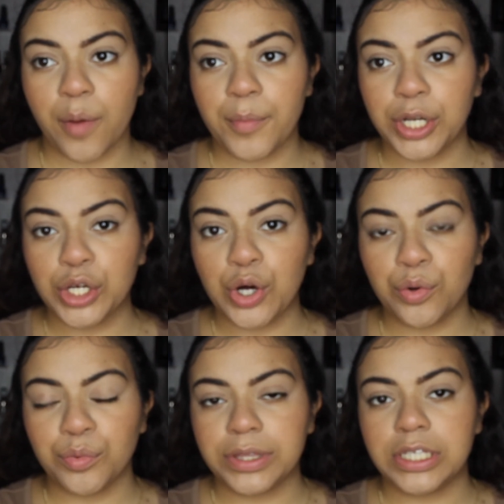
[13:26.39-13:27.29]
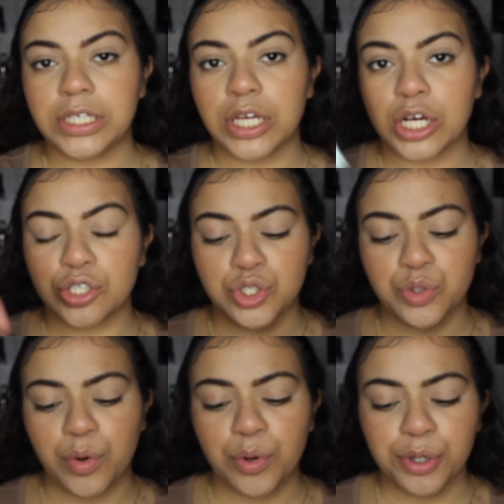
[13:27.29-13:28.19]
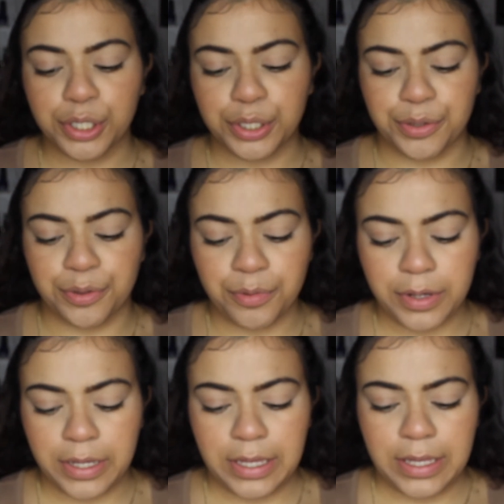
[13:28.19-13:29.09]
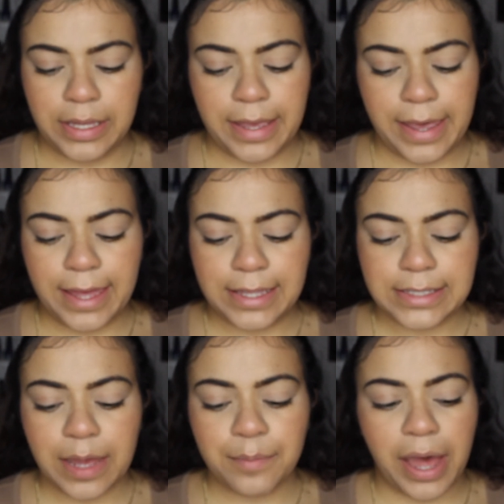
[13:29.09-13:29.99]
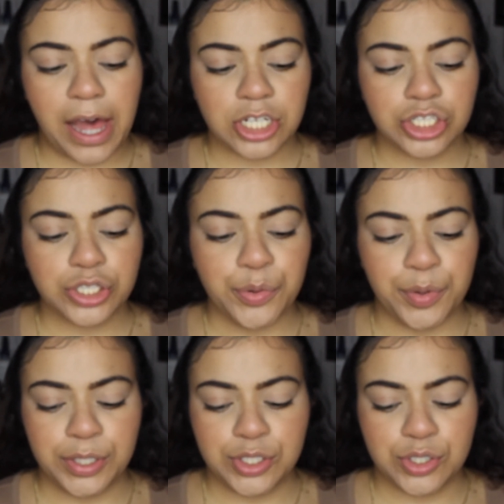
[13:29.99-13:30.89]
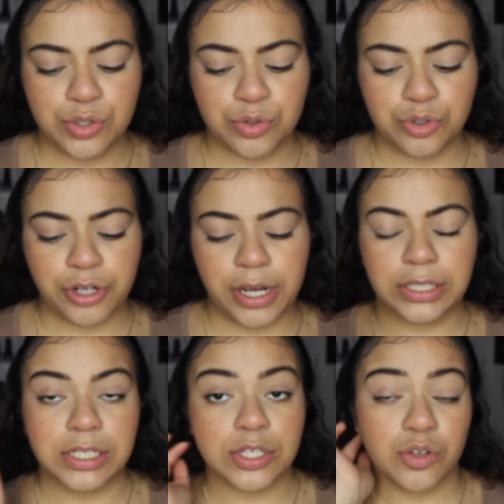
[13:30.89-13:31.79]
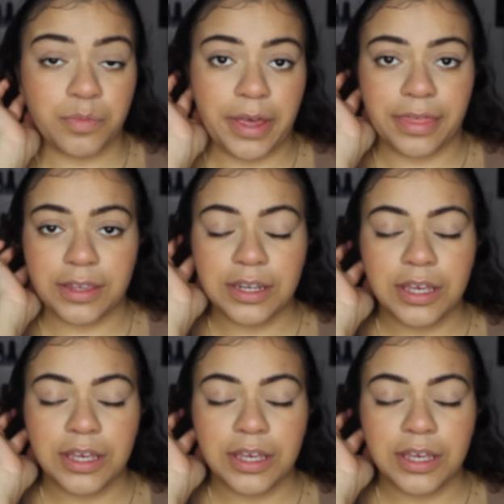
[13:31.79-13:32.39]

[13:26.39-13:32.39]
I'm gonna go in with the Duo Glue, and I'm actually going to try out this new method.